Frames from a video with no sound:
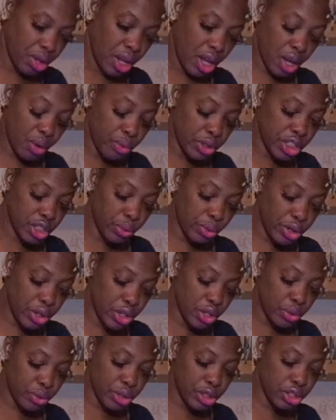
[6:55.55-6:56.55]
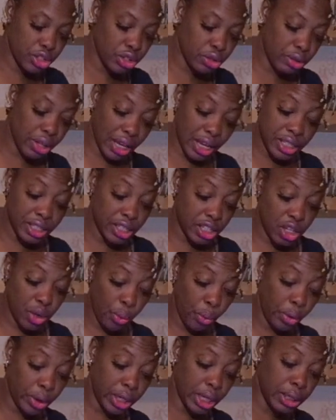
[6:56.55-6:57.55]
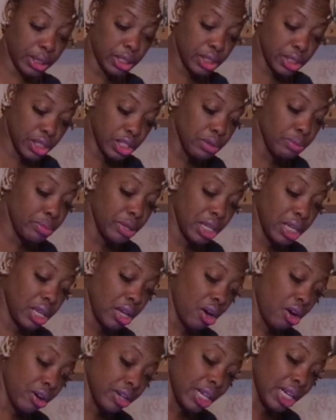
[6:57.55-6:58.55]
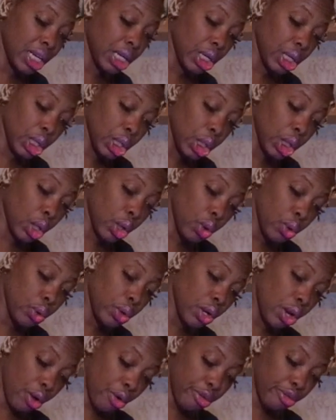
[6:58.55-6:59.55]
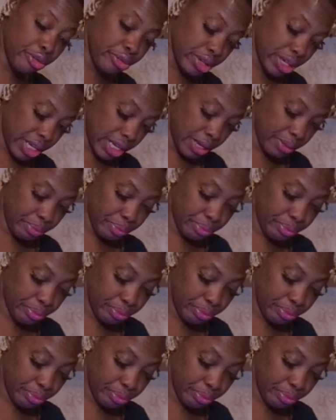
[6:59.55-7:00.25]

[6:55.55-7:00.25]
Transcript: And what you want to do is, like I said, you want it to be on a low flame.